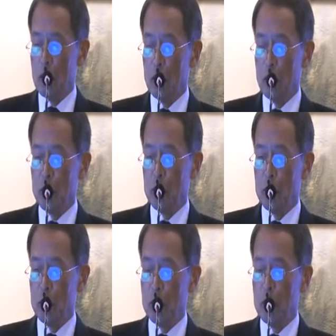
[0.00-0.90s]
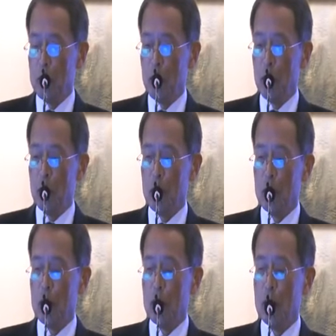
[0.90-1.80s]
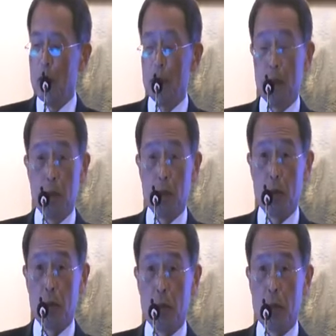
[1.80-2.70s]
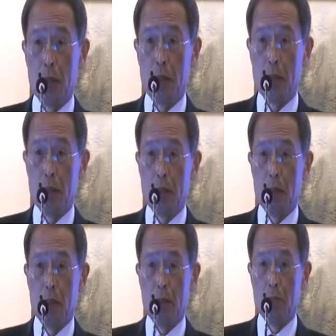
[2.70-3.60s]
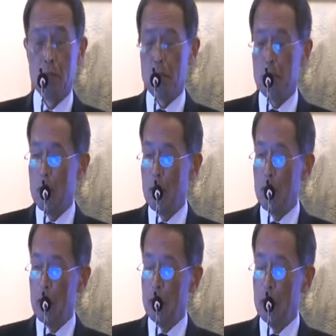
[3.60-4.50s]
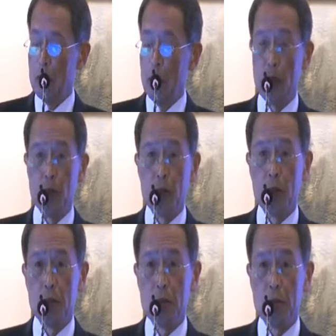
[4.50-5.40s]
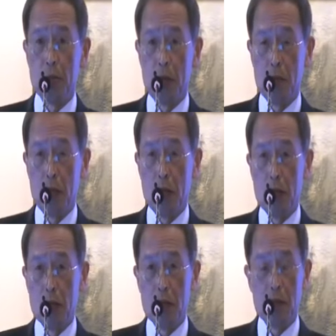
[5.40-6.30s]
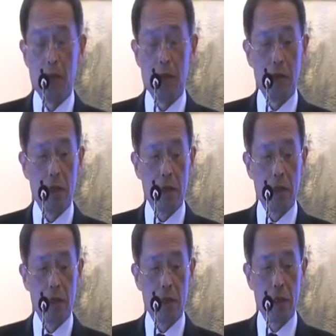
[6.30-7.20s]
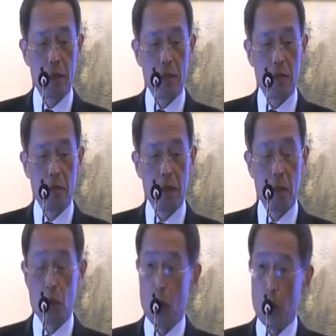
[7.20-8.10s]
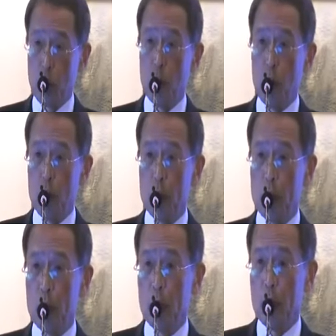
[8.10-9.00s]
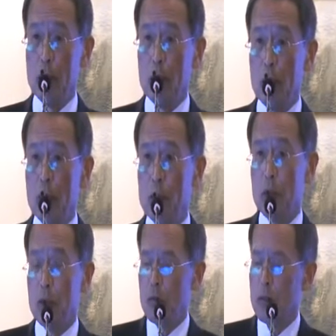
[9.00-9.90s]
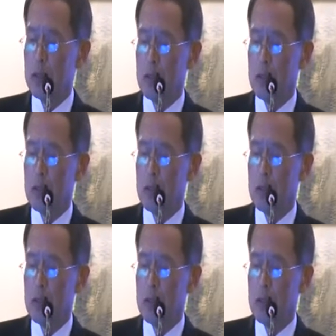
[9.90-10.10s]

put for the infrastructure that are energy, power plants, and transport, and these ones.